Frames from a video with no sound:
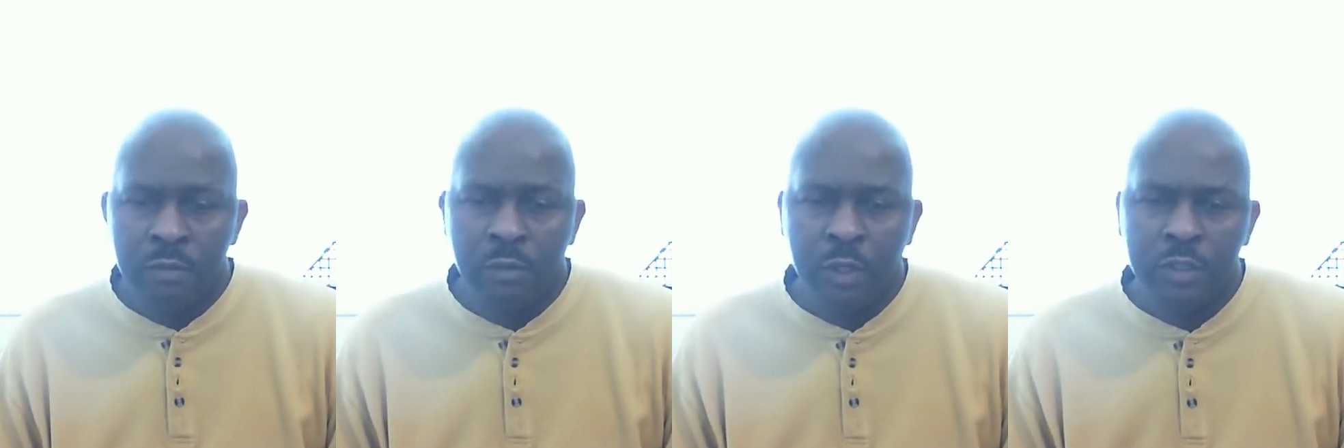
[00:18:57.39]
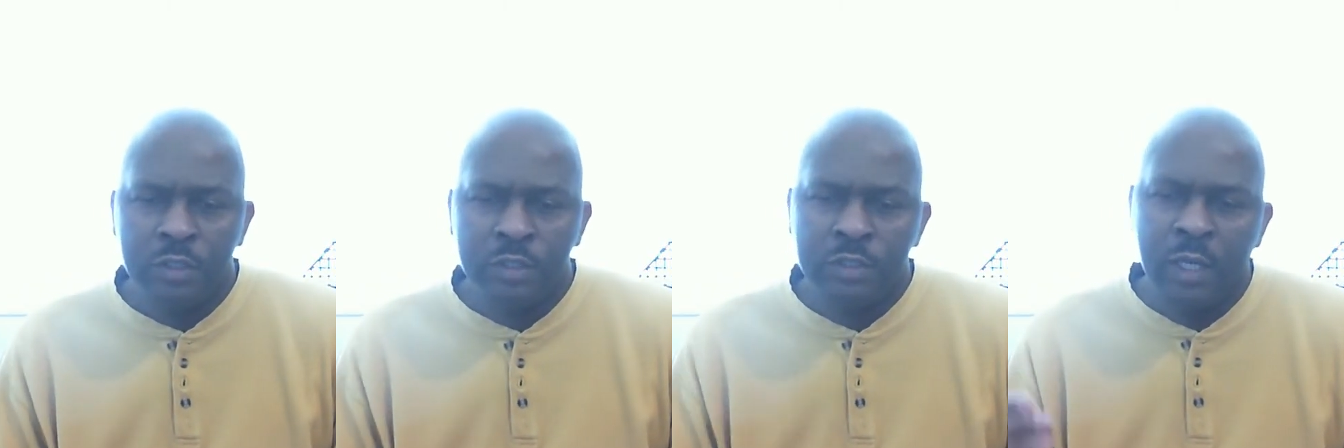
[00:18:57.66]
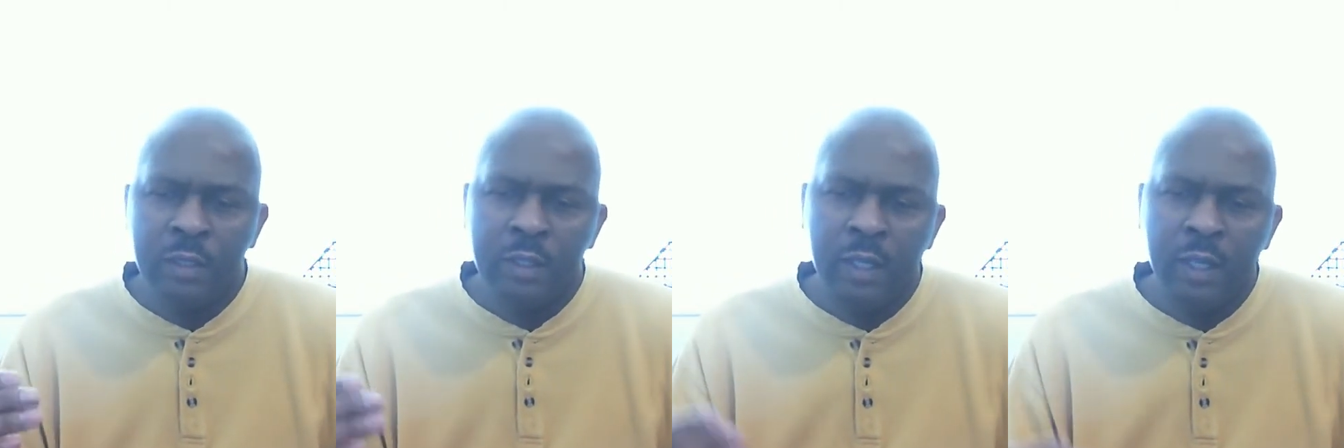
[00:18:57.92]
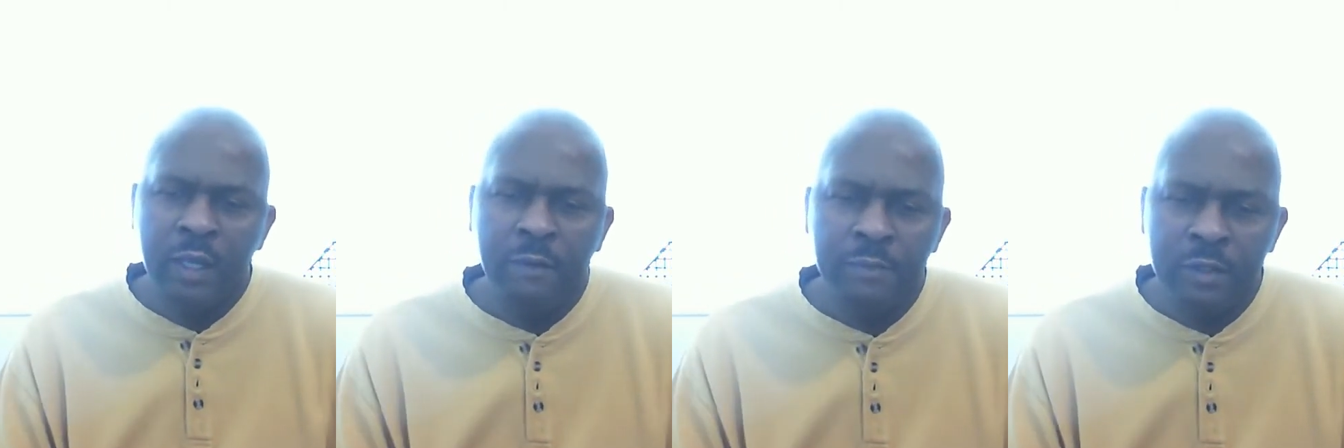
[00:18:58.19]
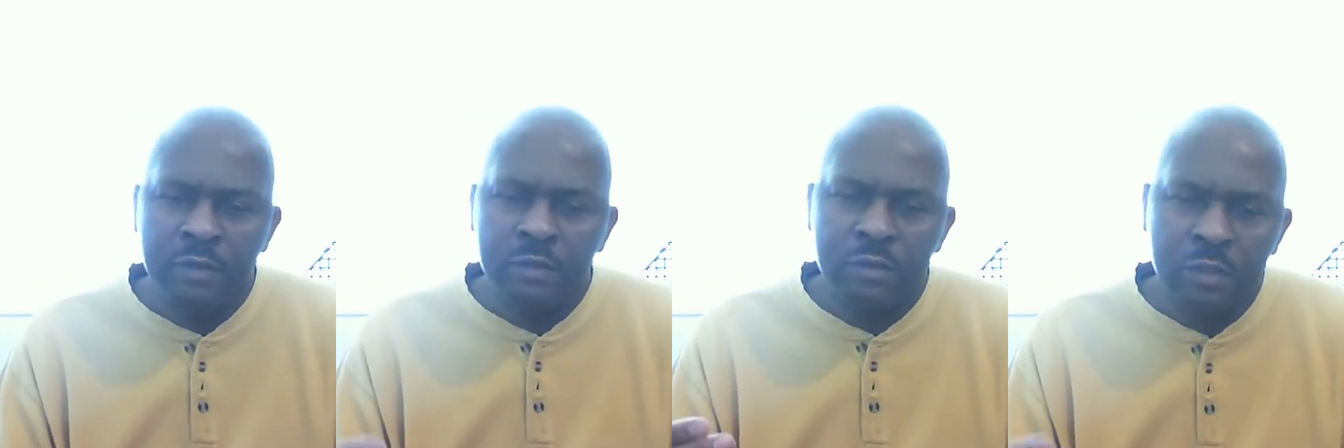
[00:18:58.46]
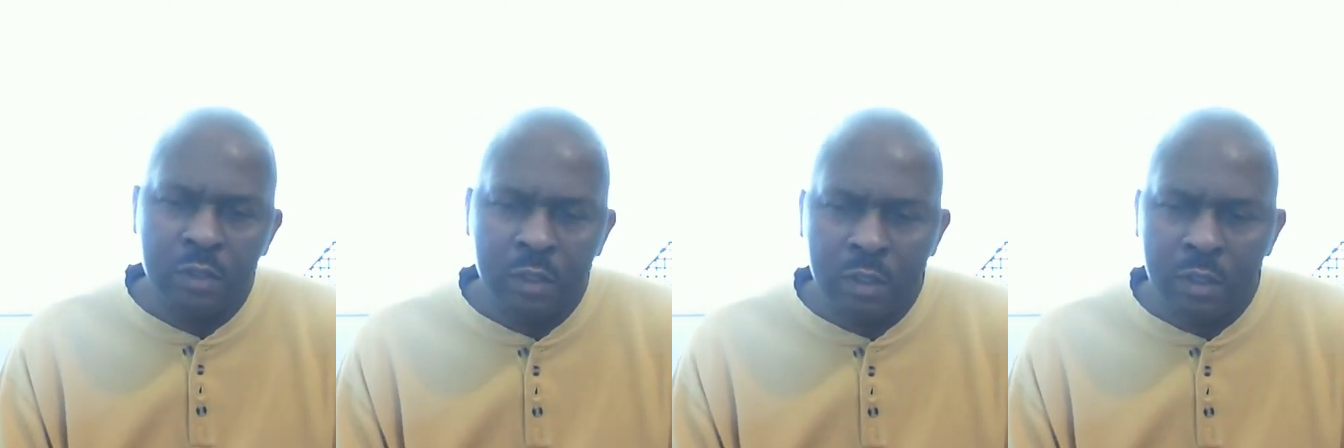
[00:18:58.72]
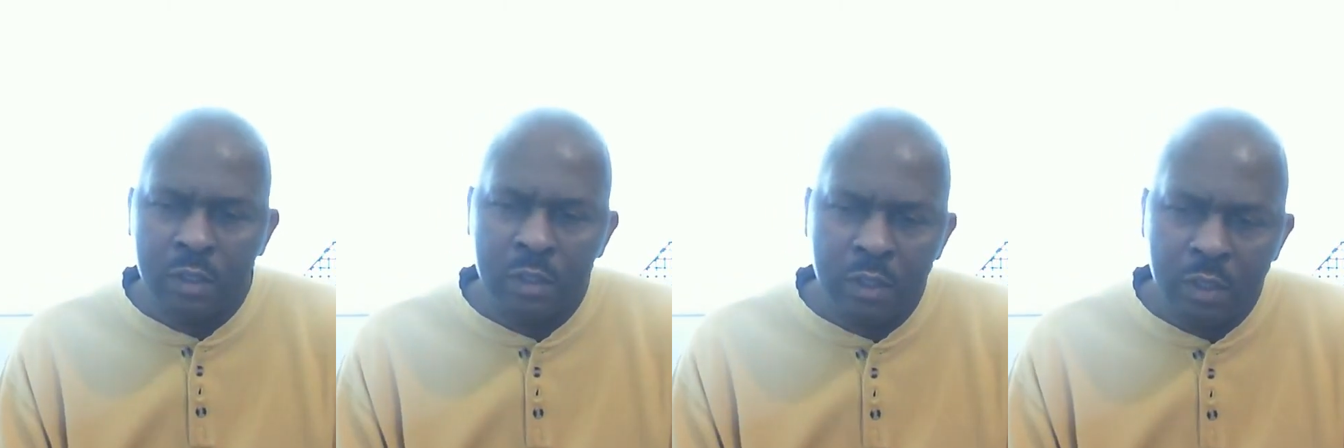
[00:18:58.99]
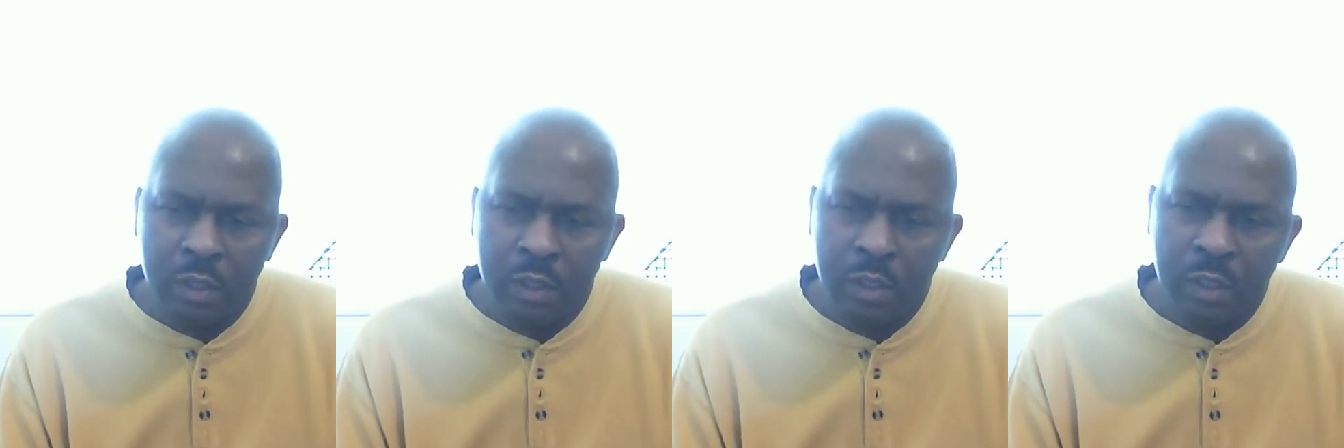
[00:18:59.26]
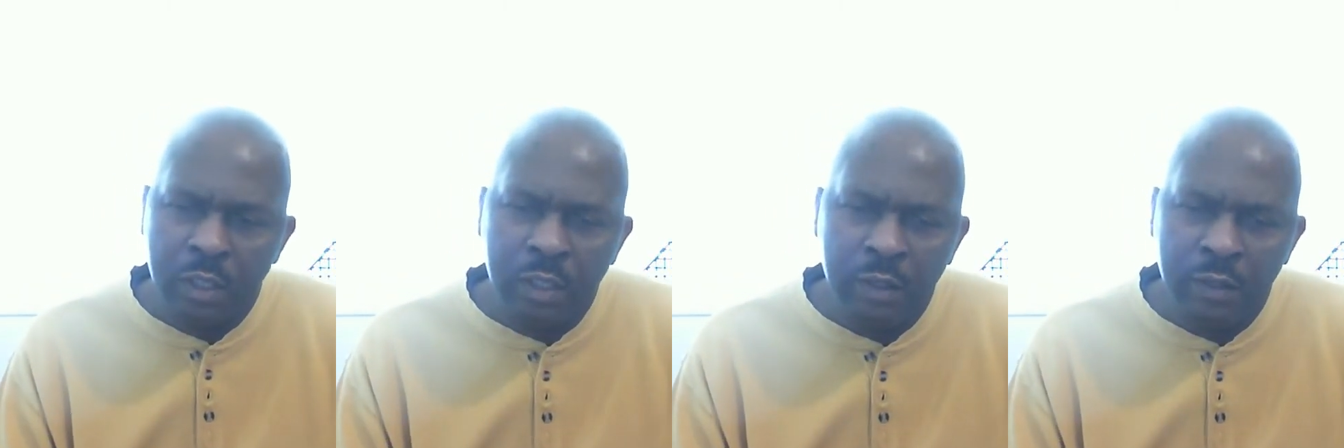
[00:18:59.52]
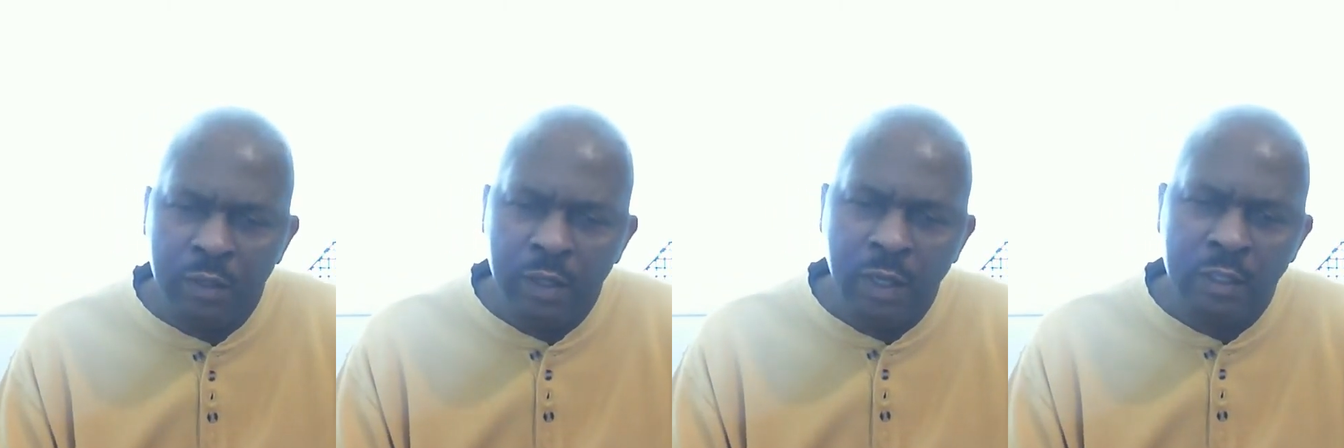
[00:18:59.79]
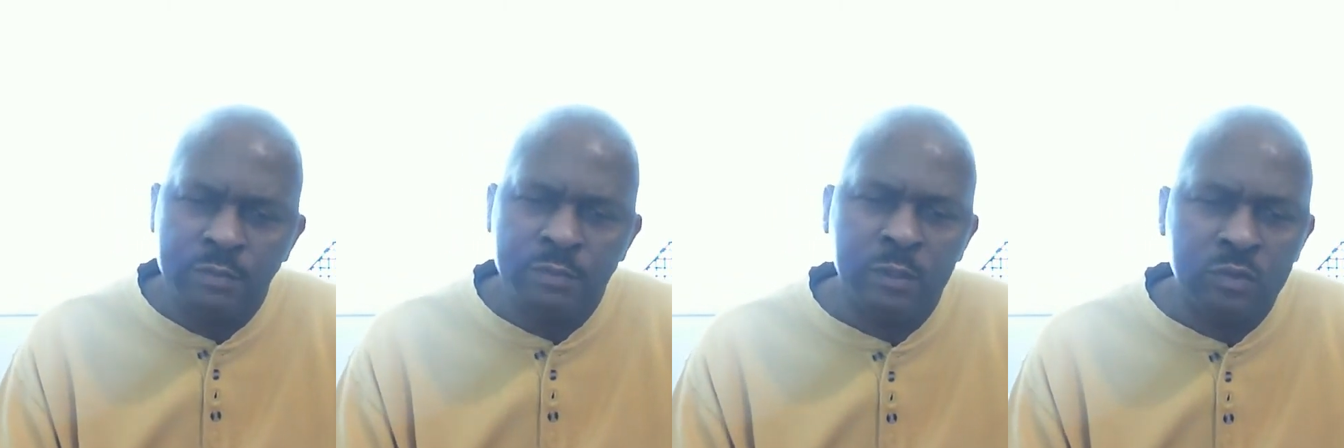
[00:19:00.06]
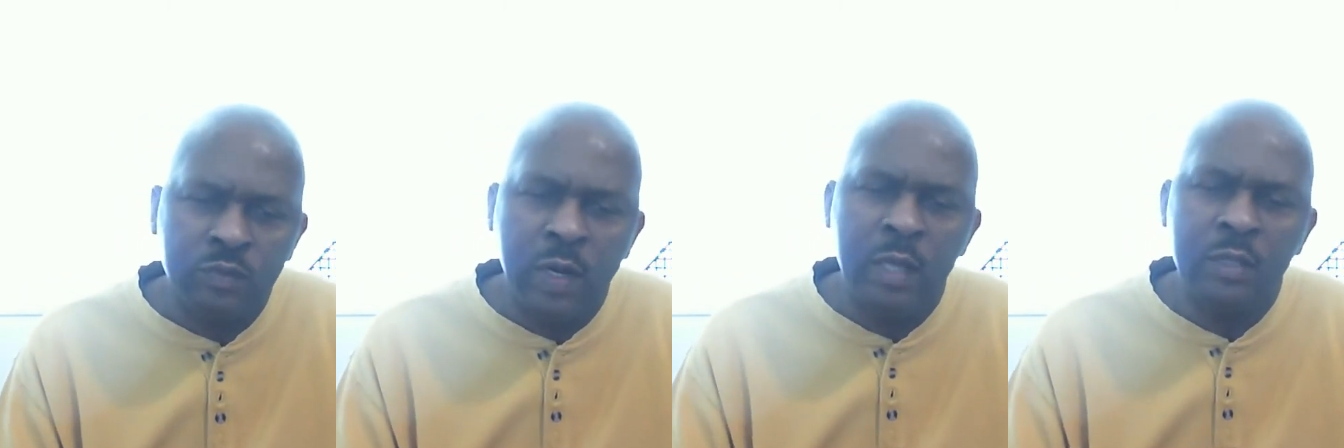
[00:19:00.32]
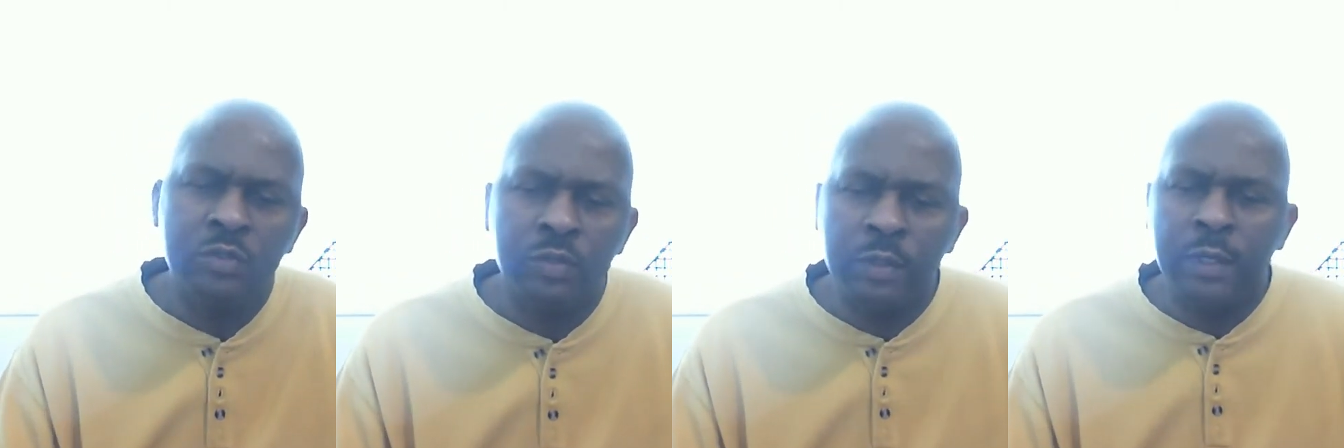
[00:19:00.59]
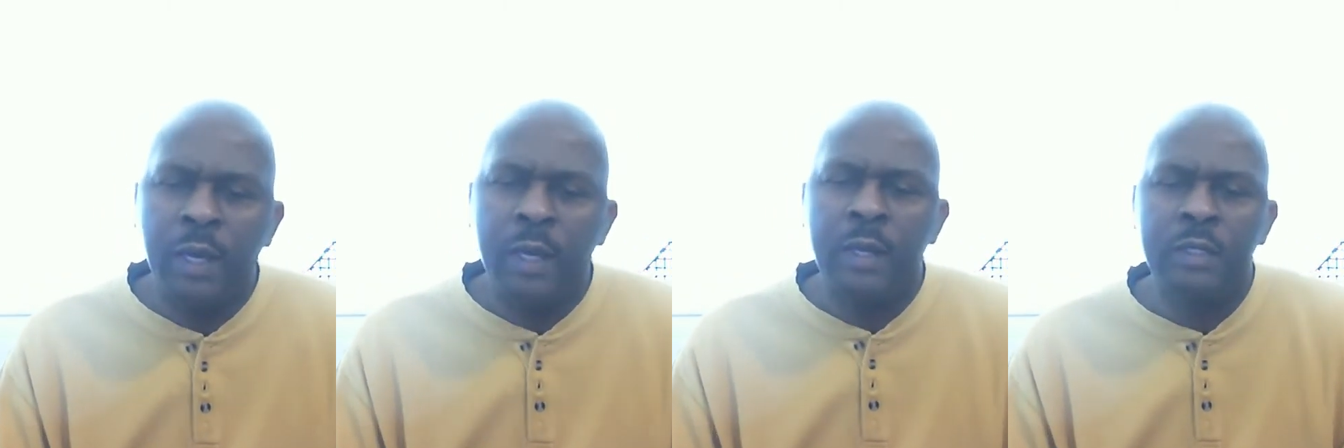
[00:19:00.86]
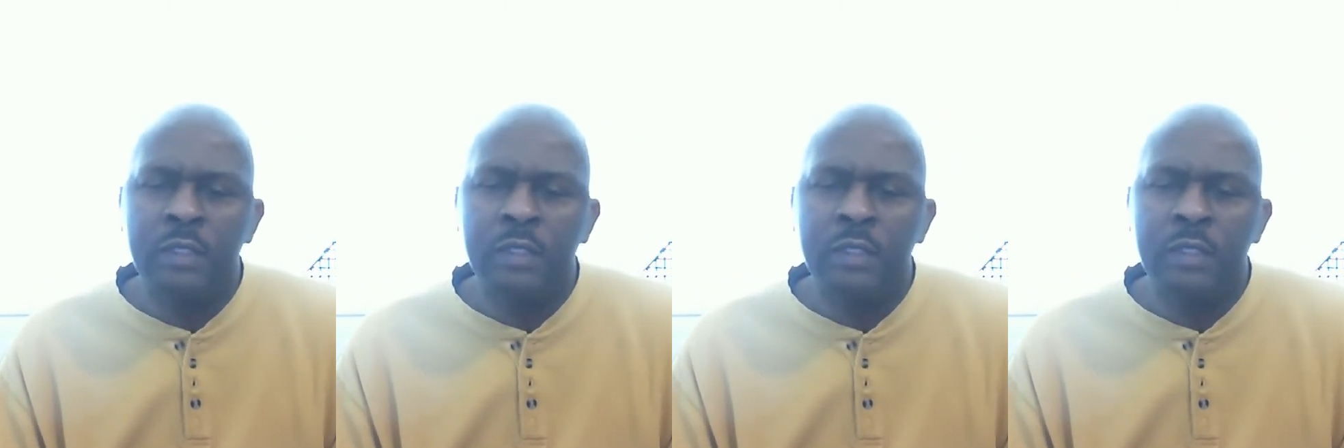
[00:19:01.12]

But he said they have been, the, he has been trying to gather